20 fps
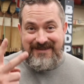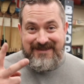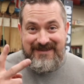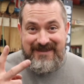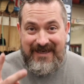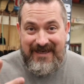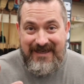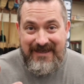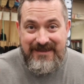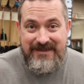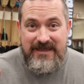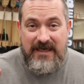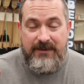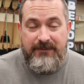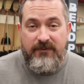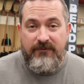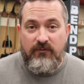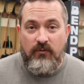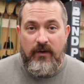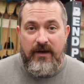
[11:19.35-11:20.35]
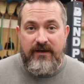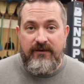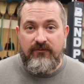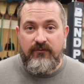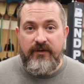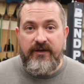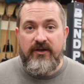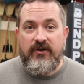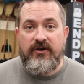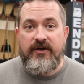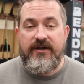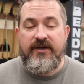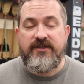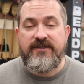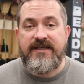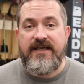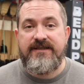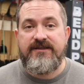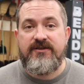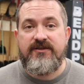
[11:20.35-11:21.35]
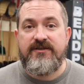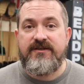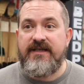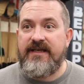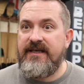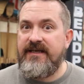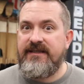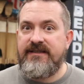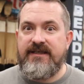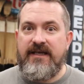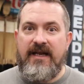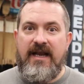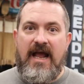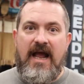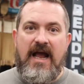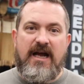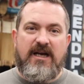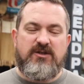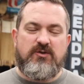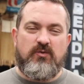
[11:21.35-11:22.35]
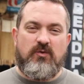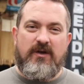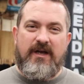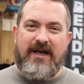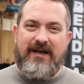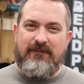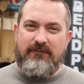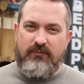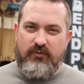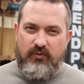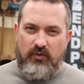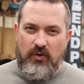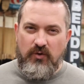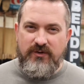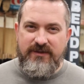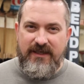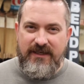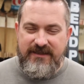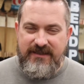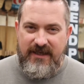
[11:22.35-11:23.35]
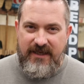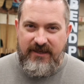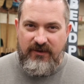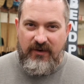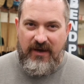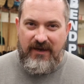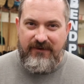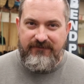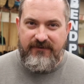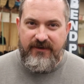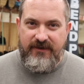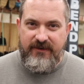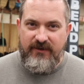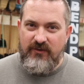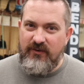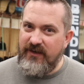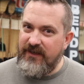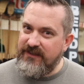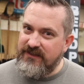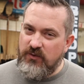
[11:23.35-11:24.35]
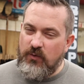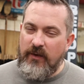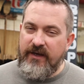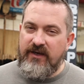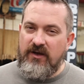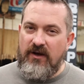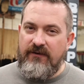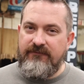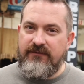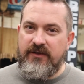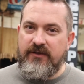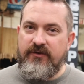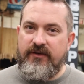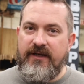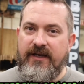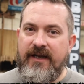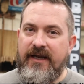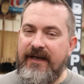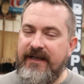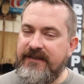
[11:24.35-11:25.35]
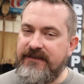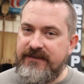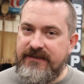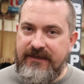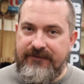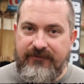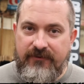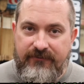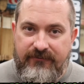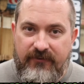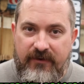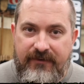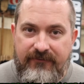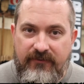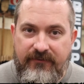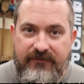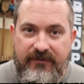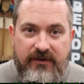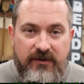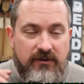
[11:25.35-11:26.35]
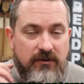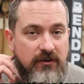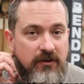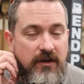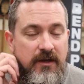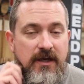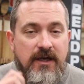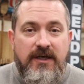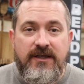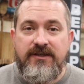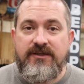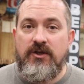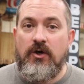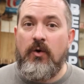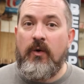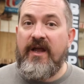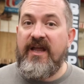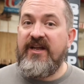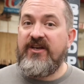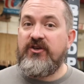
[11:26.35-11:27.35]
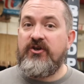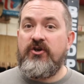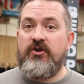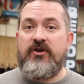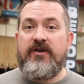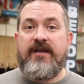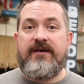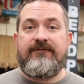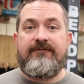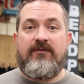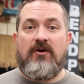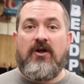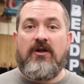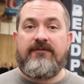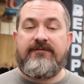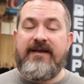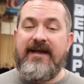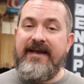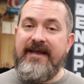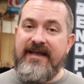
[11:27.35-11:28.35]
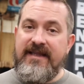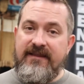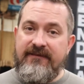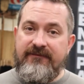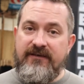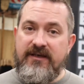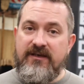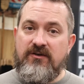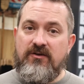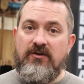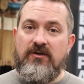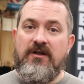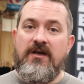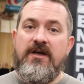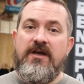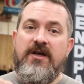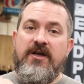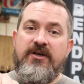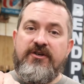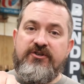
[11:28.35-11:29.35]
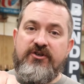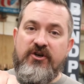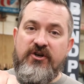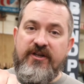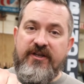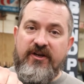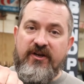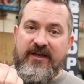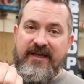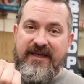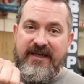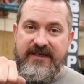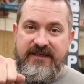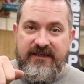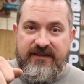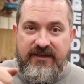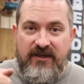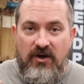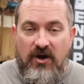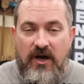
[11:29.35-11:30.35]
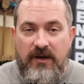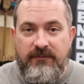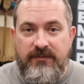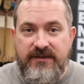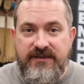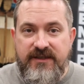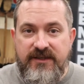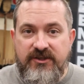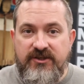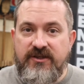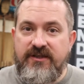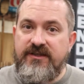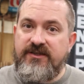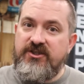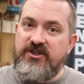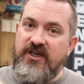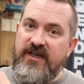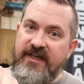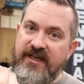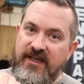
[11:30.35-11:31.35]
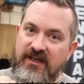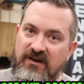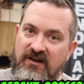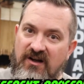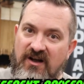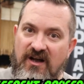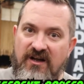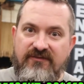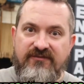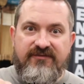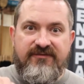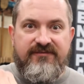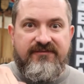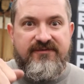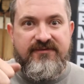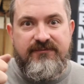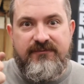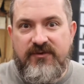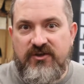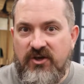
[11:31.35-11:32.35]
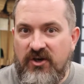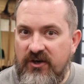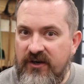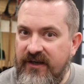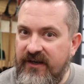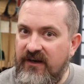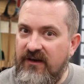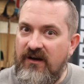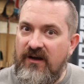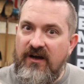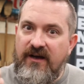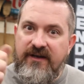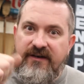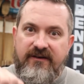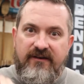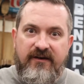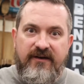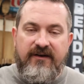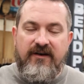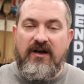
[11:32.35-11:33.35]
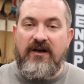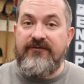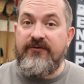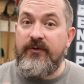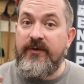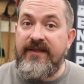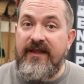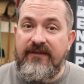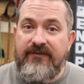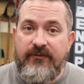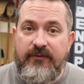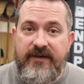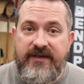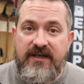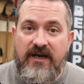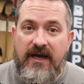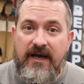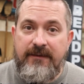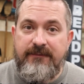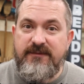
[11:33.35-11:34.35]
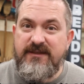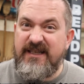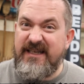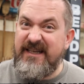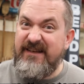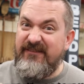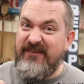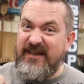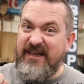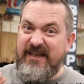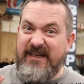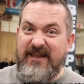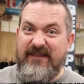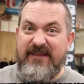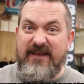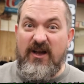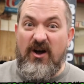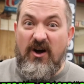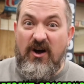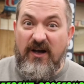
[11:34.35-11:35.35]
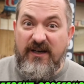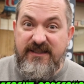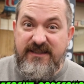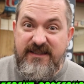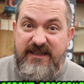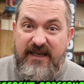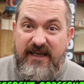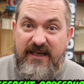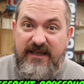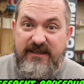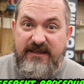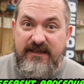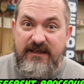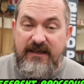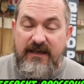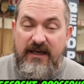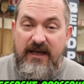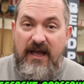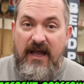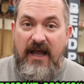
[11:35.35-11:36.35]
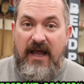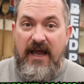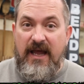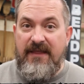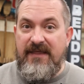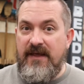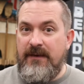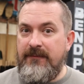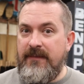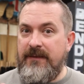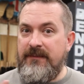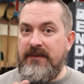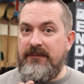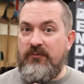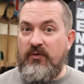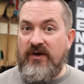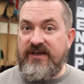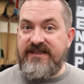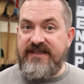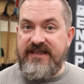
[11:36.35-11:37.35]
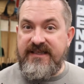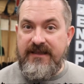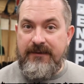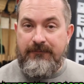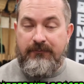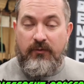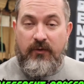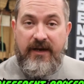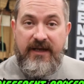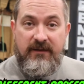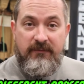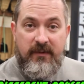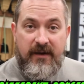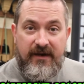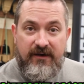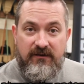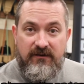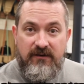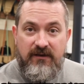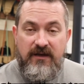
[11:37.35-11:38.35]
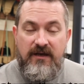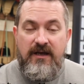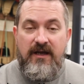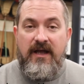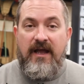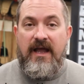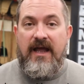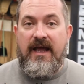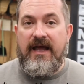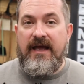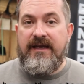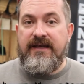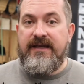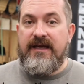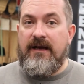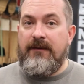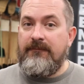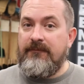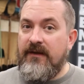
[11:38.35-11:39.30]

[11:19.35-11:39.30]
A second type of way of relearning your sensors is an actual kind of process that you have to do, and it's quite convoluted and it's different for every vehicle. So it could involve getting in the vehicle, turning your key to the on position, shutting it off, turning it on, turning it off, doing that three times, leaving it in the on state, and then maybe pressing the brake pedal, and